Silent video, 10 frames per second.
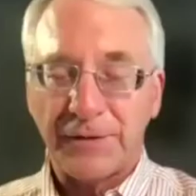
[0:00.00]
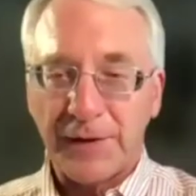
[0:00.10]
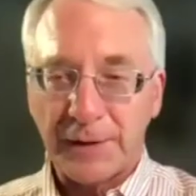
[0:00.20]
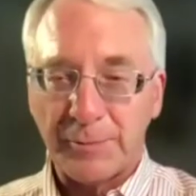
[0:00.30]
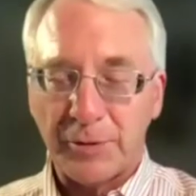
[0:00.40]
I
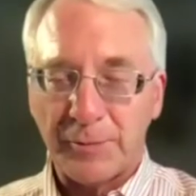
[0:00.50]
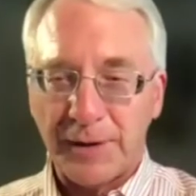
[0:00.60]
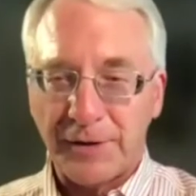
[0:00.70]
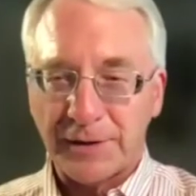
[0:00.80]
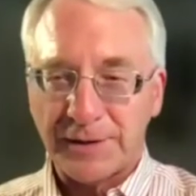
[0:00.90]
can pull my
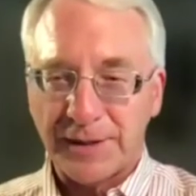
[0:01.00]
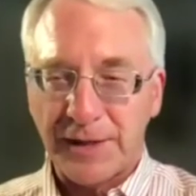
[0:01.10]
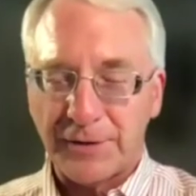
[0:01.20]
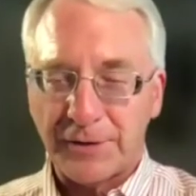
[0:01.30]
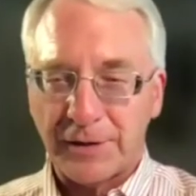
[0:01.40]
thoughts
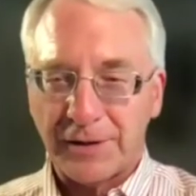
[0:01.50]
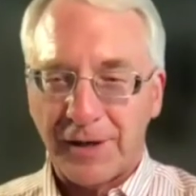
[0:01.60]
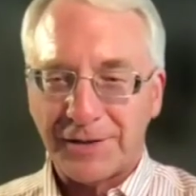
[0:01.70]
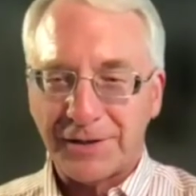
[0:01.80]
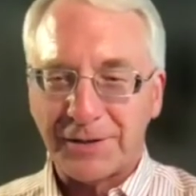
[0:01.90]
together in a
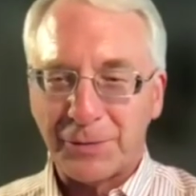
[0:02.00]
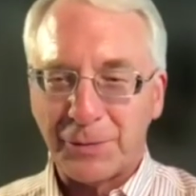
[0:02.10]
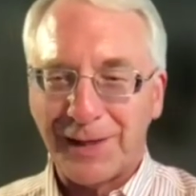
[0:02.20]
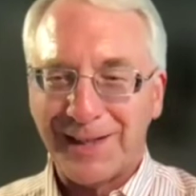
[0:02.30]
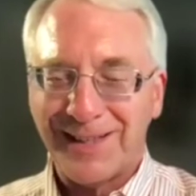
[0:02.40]
logical
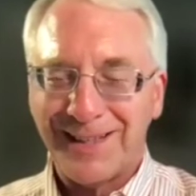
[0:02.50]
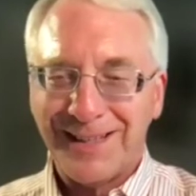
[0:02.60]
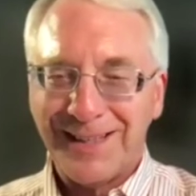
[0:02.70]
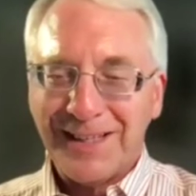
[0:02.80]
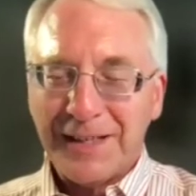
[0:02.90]
way.
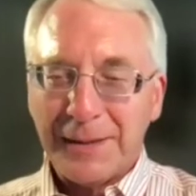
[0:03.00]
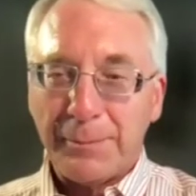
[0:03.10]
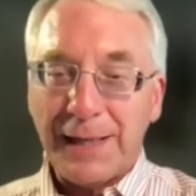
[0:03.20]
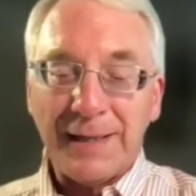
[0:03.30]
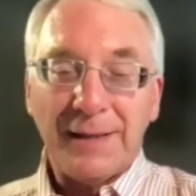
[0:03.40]

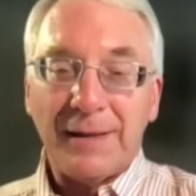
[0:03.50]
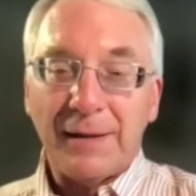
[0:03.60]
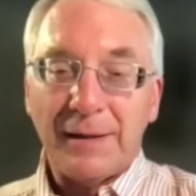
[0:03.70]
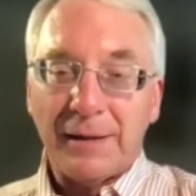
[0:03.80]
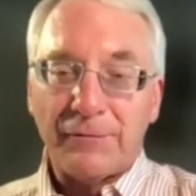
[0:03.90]
But
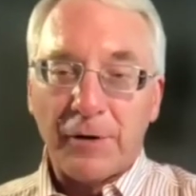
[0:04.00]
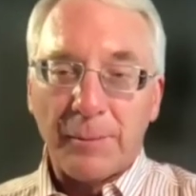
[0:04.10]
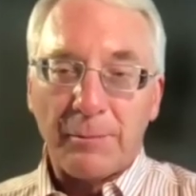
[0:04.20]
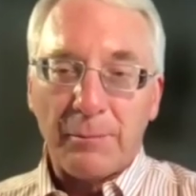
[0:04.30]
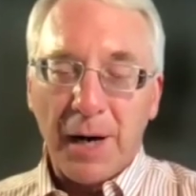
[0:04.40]

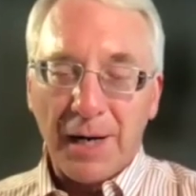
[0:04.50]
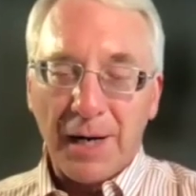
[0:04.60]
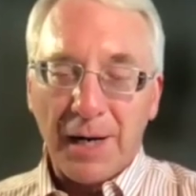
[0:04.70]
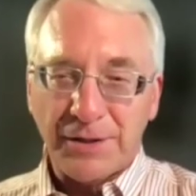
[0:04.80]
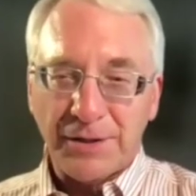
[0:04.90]
from March
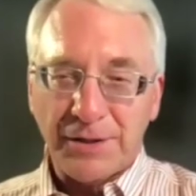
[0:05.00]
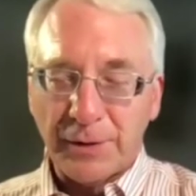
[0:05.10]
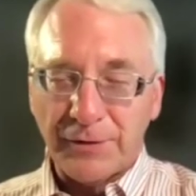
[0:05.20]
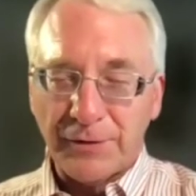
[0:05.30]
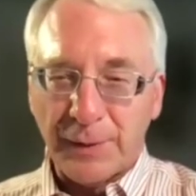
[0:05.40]
to
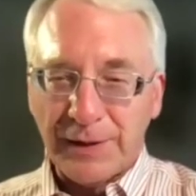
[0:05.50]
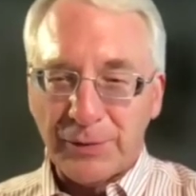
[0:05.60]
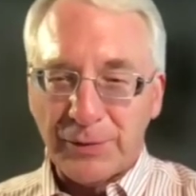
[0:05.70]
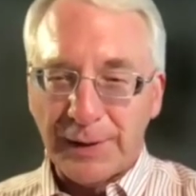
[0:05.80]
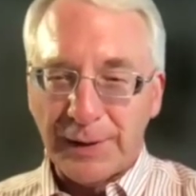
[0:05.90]
June of
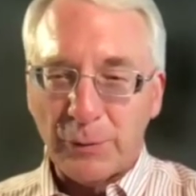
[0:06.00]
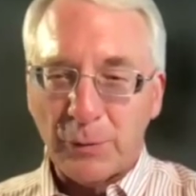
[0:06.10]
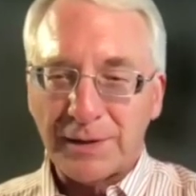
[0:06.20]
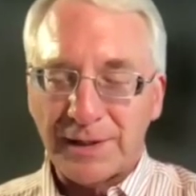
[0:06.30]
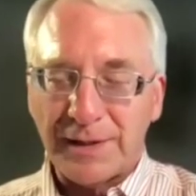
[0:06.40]
2020
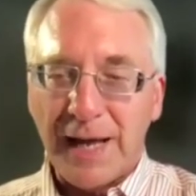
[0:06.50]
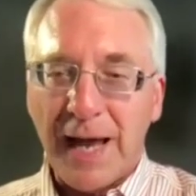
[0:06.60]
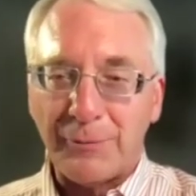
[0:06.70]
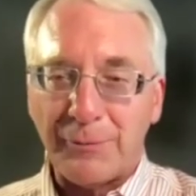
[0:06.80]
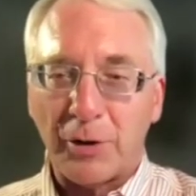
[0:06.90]
was an
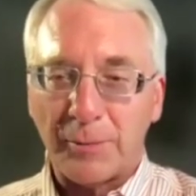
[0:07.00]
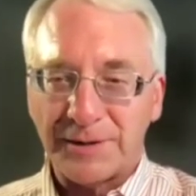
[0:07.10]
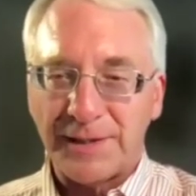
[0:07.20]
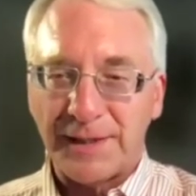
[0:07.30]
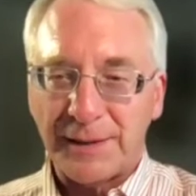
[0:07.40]
abnormal
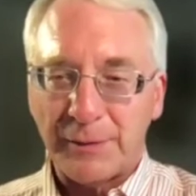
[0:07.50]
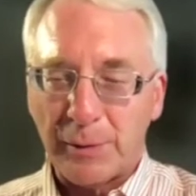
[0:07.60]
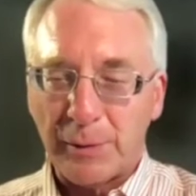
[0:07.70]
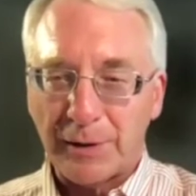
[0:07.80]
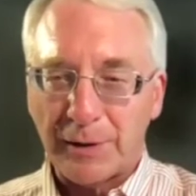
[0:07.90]
state. We
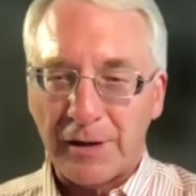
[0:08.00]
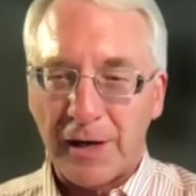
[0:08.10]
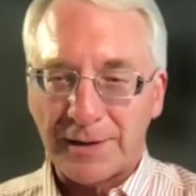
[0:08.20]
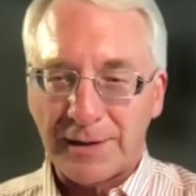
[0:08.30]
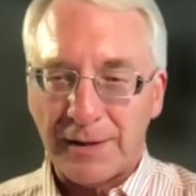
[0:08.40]
were in
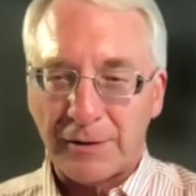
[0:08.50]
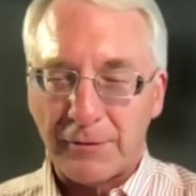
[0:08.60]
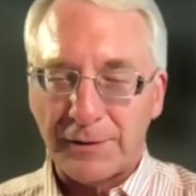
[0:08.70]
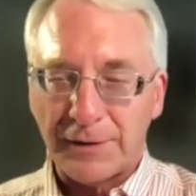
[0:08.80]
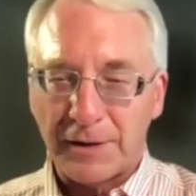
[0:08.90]
lockdown
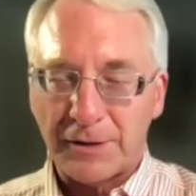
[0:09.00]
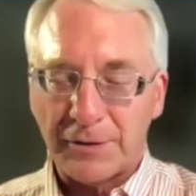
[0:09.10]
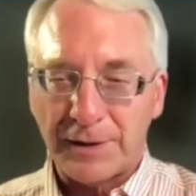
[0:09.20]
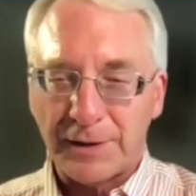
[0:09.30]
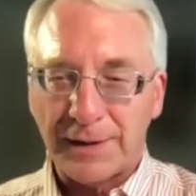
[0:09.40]
around the
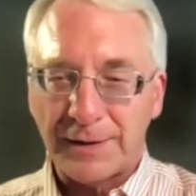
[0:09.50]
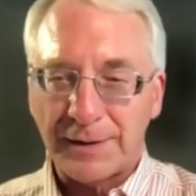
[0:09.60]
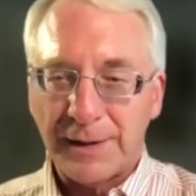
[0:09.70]
country, and